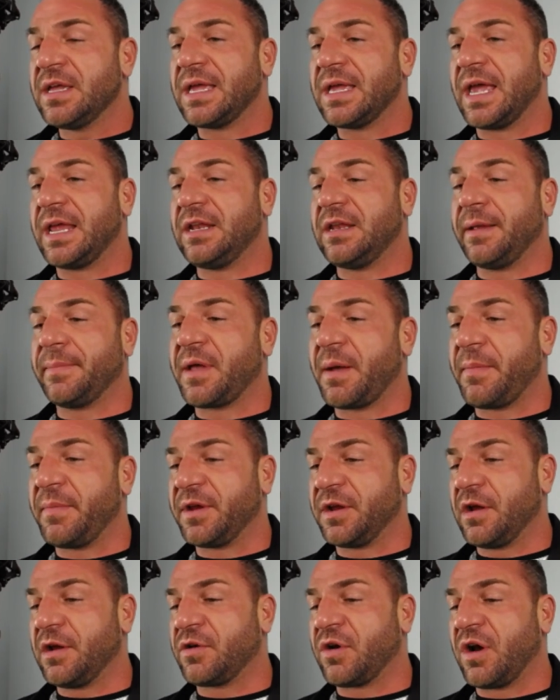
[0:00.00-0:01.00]
Ended up
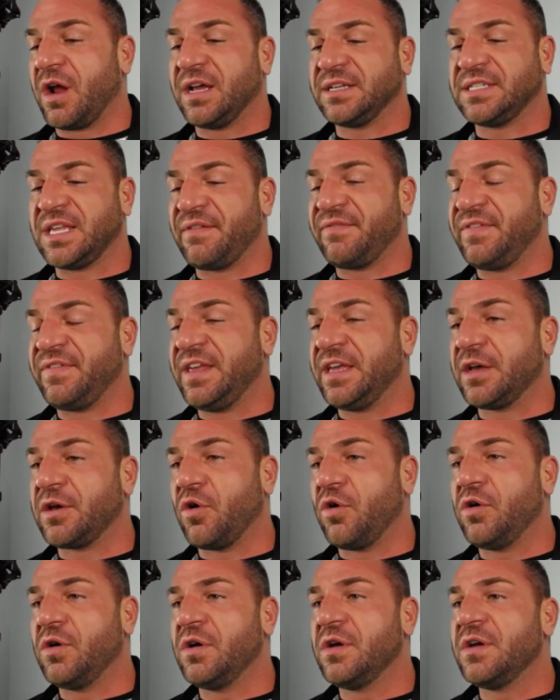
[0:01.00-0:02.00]
coming across that
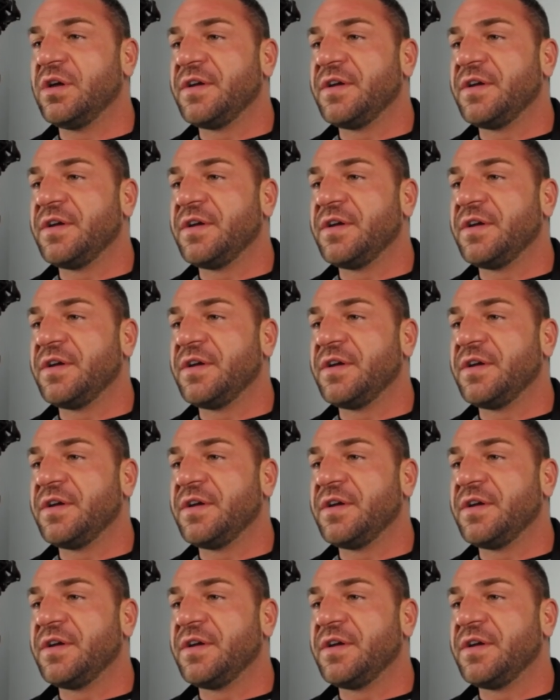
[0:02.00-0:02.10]
vehicle